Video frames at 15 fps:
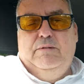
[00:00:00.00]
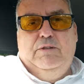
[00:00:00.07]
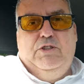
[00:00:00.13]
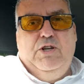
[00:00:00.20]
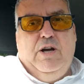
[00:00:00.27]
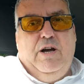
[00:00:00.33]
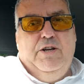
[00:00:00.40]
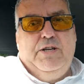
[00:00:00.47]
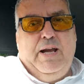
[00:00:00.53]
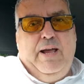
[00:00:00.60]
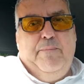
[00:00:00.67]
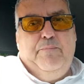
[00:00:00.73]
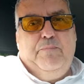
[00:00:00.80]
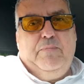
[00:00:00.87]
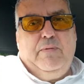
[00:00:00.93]

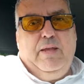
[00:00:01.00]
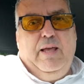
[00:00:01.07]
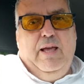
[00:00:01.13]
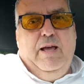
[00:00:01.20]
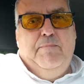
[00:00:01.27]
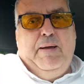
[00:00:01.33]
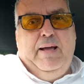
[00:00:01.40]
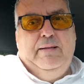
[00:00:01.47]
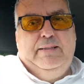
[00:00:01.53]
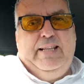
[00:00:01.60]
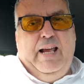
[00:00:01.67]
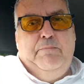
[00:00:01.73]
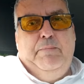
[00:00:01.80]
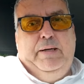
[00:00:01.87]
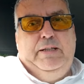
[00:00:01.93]
charger about
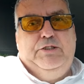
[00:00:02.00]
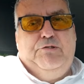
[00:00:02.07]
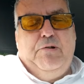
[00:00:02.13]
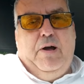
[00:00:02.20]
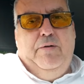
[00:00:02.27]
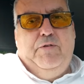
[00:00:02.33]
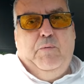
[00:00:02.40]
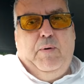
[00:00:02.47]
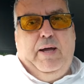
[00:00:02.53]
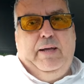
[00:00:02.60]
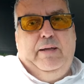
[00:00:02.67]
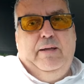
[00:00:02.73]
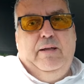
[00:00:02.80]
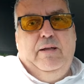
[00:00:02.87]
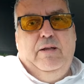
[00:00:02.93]
10 minutes drive
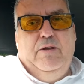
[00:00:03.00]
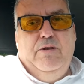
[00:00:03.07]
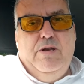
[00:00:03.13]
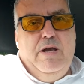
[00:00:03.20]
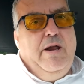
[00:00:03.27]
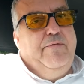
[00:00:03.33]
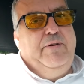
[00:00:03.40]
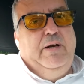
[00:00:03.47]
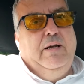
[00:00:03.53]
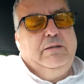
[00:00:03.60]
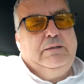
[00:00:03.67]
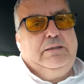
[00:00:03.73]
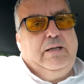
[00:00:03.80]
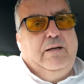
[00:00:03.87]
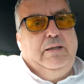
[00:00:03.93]
away. Nothing
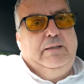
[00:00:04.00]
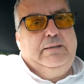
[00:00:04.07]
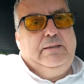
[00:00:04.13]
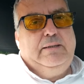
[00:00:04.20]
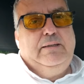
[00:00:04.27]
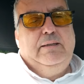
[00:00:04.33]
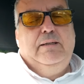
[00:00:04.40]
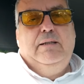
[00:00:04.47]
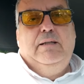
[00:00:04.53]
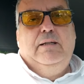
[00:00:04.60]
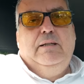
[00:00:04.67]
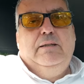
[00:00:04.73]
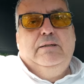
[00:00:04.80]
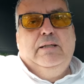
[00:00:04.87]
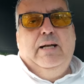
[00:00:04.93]
on site.
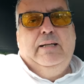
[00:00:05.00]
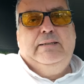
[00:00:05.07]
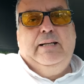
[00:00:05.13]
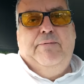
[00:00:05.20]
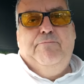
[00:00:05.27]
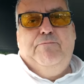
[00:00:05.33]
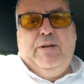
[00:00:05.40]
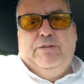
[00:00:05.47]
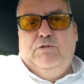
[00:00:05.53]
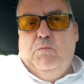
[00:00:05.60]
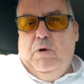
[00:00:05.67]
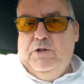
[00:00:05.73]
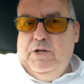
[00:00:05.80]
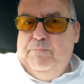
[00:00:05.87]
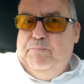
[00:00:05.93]
So that's it. Thanks for
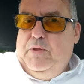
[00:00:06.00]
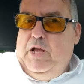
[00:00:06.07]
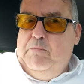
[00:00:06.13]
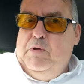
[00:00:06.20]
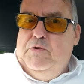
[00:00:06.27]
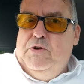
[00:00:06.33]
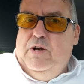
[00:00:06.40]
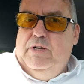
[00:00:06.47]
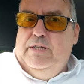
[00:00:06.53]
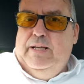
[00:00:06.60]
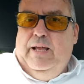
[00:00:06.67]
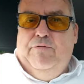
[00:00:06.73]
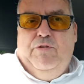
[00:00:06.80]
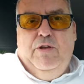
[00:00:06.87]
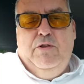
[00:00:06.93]
watching. Hope you enjoyed.
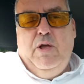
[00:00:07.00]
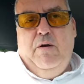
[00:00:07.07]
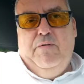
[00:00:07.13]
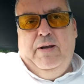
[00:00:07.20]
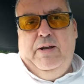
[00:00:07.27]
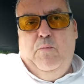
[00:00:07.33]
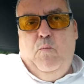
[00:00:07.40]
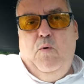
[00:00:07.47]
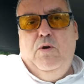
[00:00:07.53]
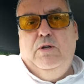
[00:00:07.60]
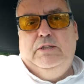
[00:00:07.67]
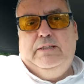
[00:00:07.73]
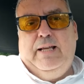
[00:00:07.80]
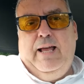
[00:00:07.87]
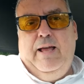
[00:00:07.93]
If you know of any
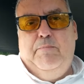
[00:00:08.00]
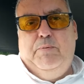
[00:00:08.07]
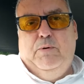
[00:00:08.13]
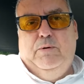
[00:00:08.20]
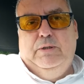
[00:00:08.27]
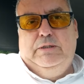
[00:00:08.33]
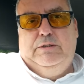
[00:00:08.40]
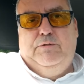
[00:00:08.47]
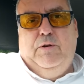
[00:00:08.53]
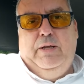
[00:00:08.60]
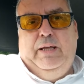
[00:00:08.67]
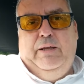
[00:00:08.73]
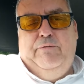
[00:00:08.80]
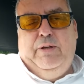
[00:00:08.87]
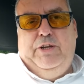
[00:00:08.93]
worst airports for
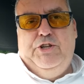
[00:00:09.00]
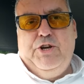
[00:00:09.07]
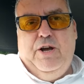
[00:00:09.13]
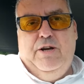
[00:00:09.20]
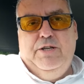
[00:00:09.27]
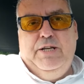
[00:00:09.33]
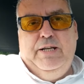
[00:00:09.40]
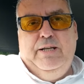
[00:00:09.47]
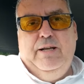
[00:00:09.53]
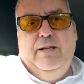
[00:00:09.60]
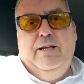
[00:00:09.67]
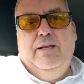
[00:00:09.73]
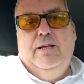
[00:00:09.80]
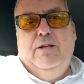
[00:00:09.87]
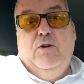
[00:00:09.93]
EV charging,
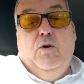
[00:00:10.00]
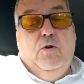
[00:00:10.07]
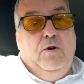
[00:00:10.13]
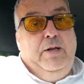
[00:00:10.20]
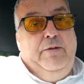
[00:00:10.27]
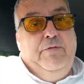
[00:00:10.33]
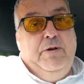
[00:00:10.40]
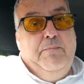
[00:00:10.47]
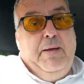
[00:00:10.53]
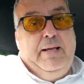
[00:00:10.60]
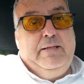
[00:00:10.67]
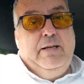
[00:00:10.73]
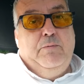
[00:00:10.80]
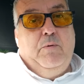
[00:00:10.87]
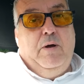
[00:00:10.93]
or even a
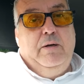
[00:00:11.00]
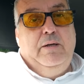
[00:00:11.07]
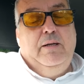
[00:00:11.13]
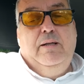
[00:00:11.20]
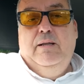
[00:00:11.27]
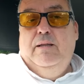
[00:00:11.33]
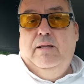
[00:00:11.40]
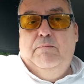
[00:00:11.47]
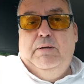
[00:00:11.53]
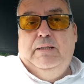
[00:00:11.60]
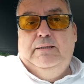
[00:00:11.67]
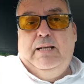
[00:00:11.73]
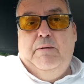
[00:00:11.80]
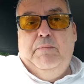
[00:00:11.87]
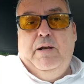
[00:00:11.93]
better one, then
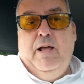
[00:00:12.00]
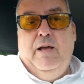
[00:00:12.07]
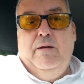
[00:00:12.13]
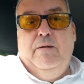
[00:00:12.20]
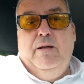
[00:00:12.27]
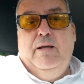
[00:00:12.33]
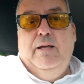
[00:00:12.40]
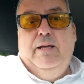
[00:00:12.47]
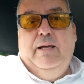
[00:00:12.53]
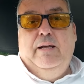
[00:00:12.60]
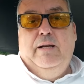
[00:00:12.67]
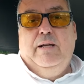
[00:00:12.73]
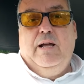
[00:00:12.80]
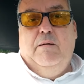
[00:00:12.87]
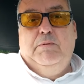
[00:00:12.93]
please let me know
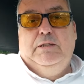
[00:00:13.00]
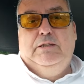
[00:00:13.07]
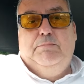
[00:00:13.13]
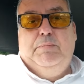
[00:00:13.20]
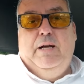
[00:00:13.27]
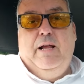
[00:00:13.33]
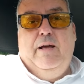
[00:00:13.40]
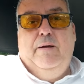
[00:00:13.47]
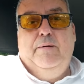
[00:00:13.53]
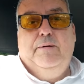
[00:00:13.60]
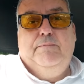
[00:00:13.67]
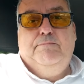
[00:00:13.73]
in the comments below.